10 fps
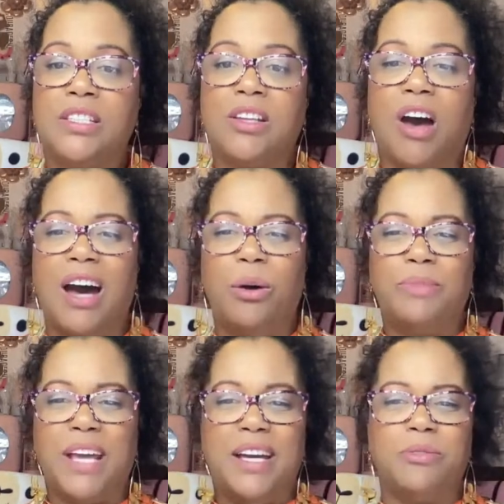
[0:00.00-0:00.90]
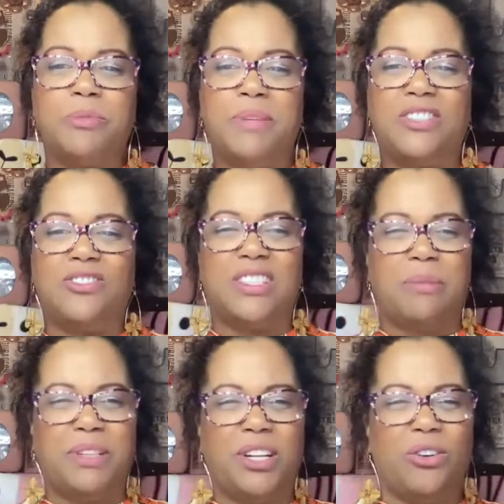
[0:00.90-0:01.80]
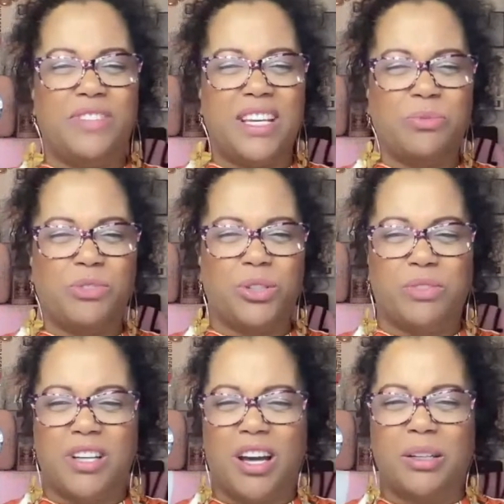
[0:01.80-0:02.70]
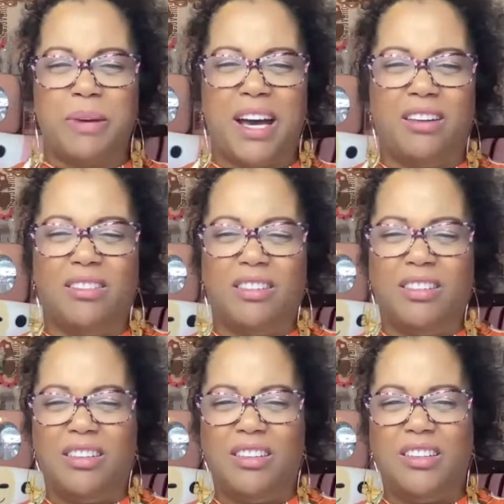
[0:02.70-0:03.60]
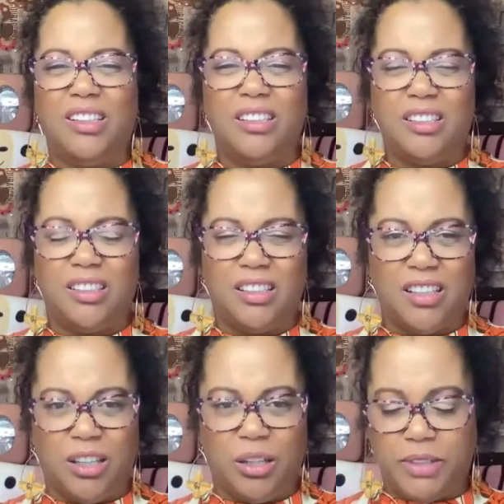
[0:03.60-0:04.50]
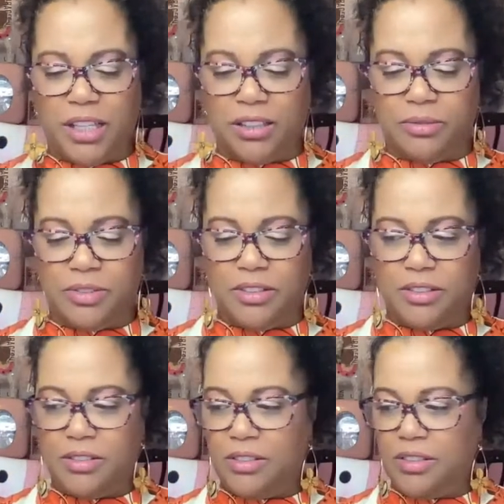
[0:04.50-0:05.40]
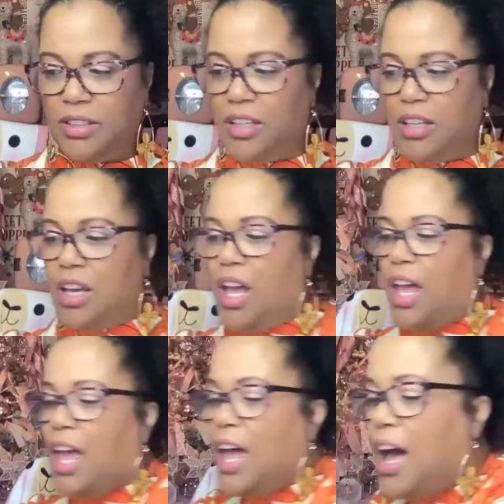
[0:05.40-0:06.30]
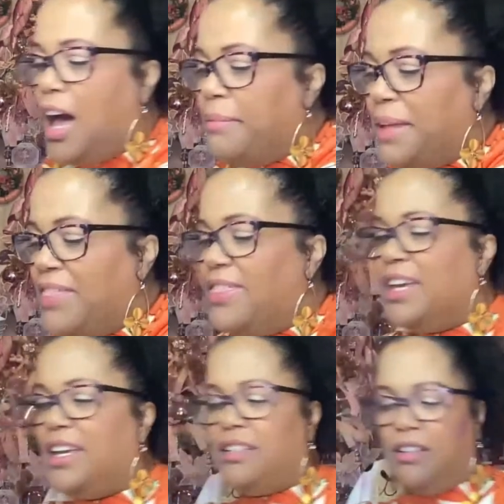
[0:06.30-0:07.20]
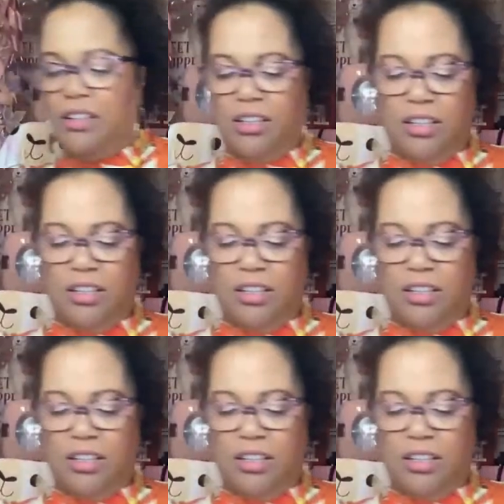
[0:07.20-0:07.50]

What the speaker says: So I hope that helps, Beatrice. Let me know if that's what you were talking about. I hope that helps. And then,